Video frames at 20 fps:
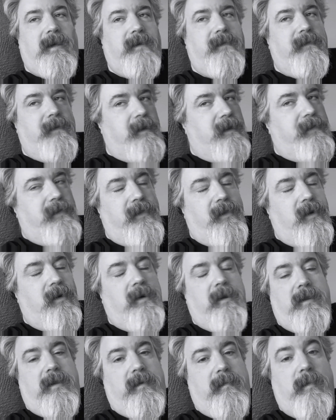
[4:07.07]
a third
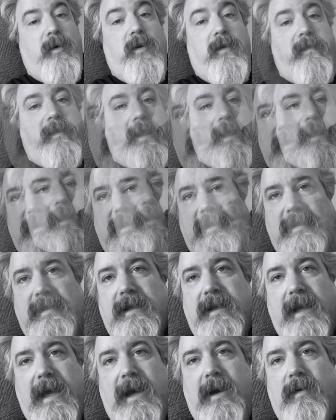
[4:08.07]
of the movie. This is
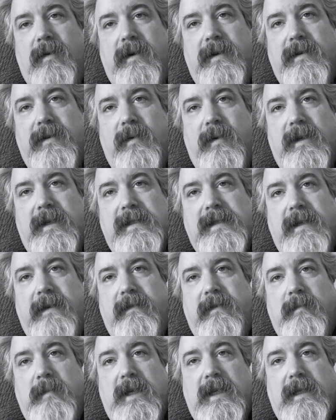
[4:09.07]
an hour and
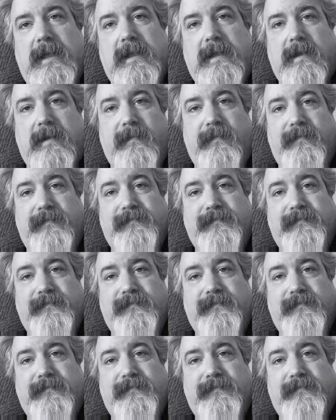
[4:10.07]
27 minutes.